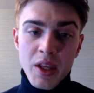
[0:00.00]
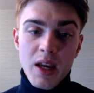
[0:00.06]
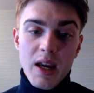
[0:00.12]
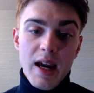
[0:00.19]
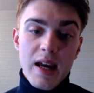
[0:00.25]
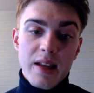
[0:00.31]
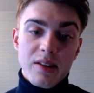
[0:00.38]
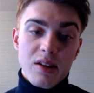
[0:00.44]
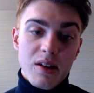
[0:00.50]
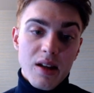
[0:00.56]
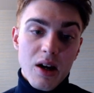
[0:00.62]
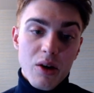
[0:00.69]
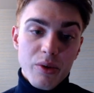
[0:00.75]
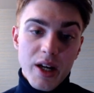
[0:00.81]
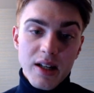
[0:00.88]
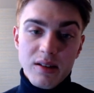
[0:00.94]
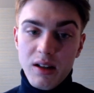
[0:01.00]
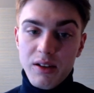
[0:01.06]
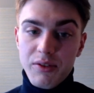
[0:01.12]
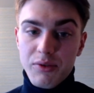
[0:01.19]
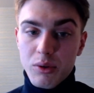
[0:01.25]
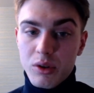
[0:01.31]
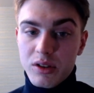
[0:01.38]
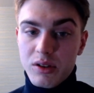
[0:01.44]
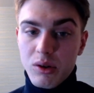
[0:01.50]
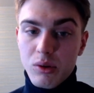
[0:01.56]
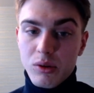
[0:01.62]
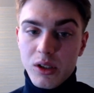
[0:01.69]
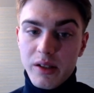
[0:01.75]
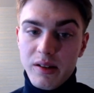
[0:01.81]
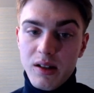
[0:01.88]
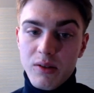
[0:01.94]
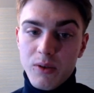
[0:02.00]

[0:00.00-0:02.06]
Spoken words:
And now knight a4 is the whole idea,